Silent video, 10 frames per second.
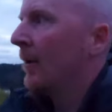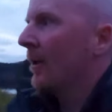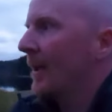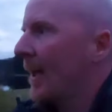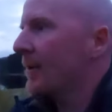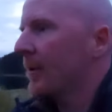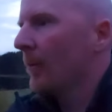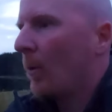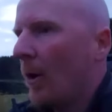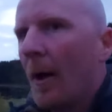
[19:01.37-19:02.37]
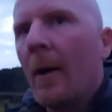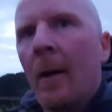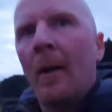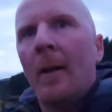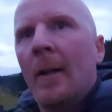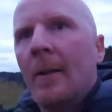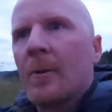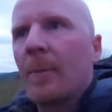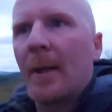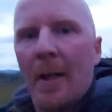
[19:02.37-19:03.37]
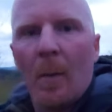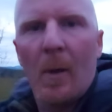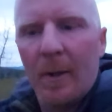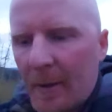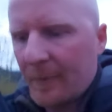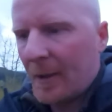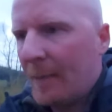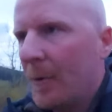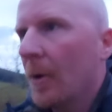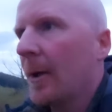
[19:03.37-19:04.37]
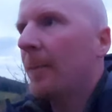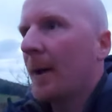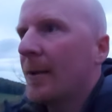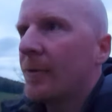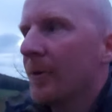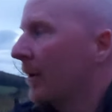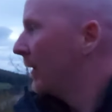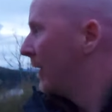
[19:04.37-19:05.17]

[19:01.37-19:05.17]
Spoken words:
right next to the water. And there's plenty of wildlife to keep you occupied, so